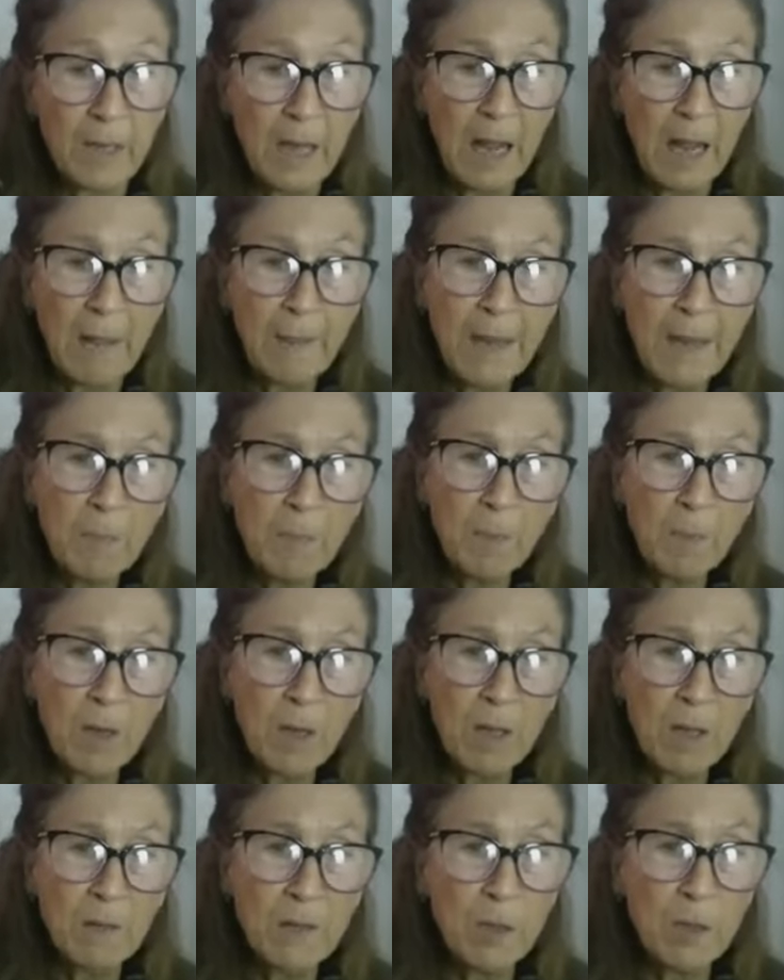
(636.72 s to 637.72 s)
and they
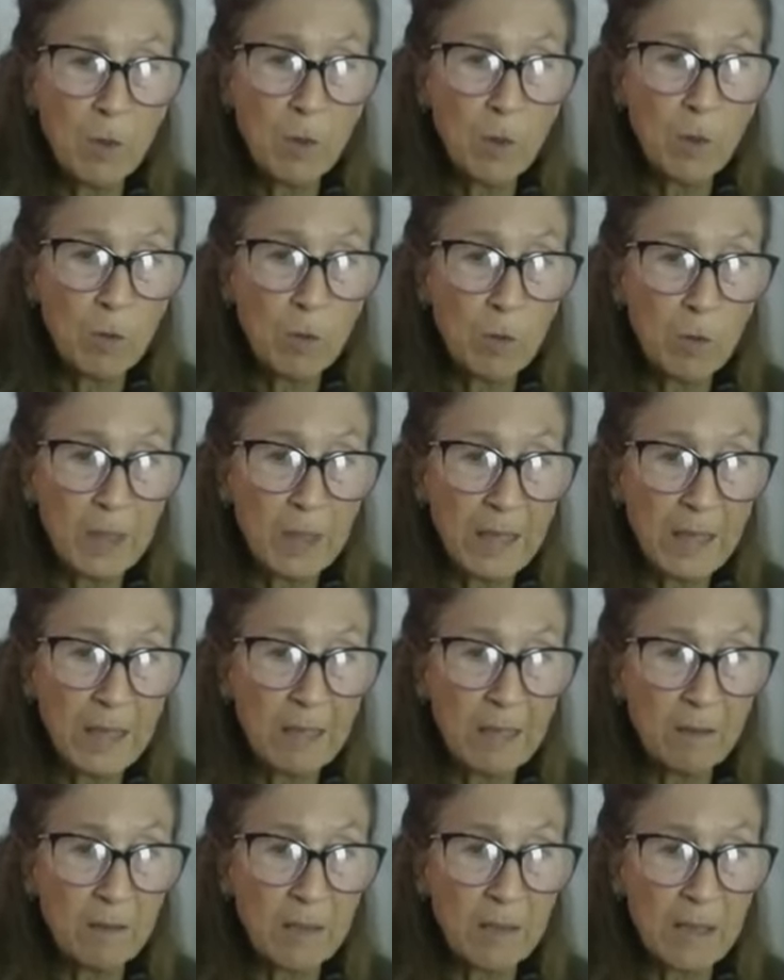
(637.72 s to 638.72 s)
brought their own
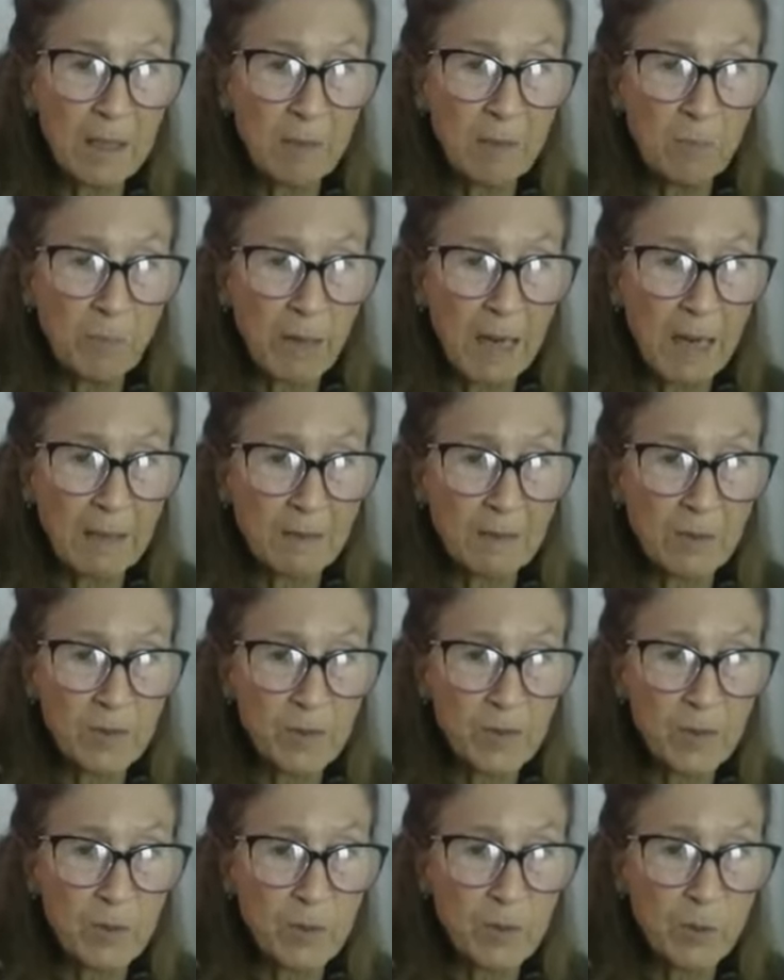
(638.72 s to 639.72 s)
healing
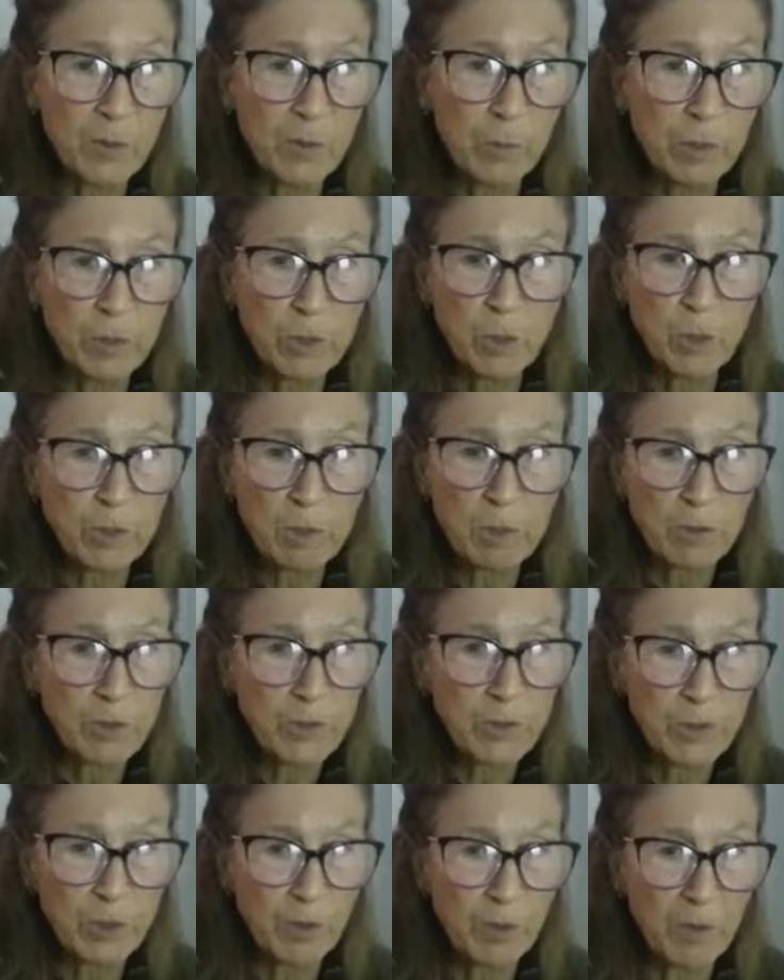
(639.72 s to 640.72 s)
practices and
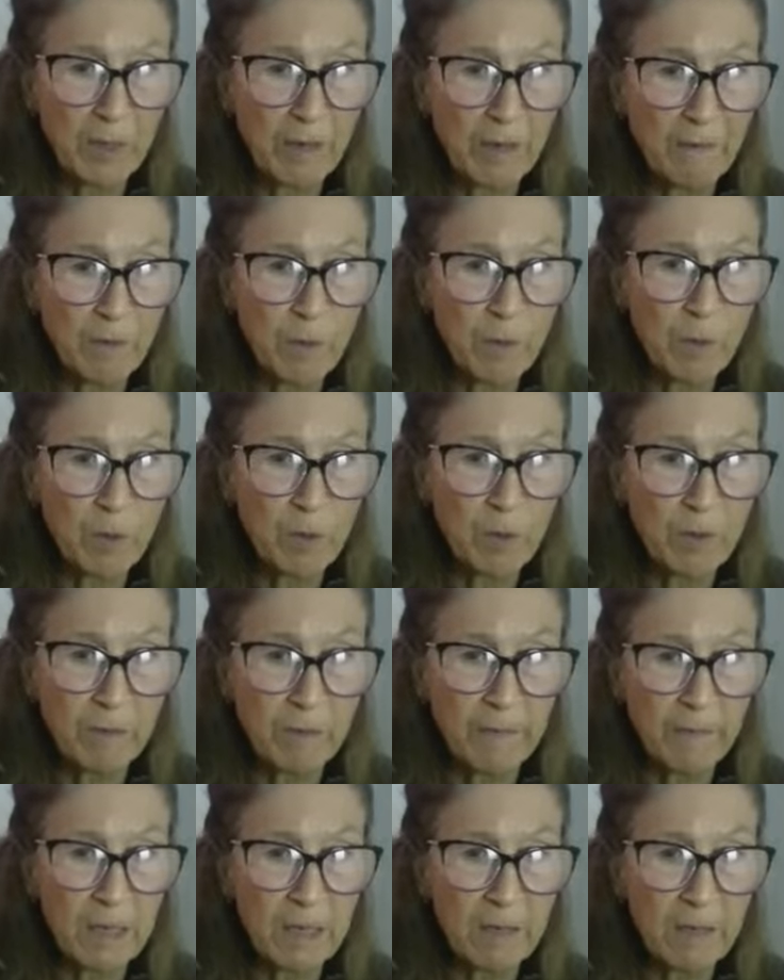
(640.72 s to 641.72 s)
rituals. Have you heard
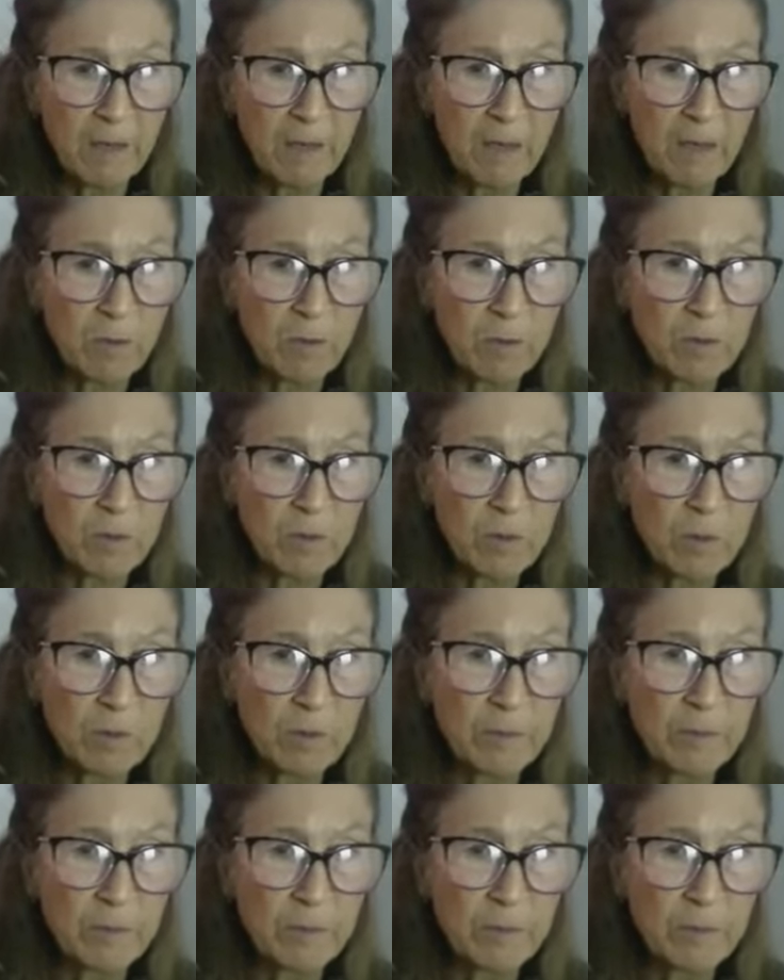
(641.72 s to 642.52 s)
of any of those?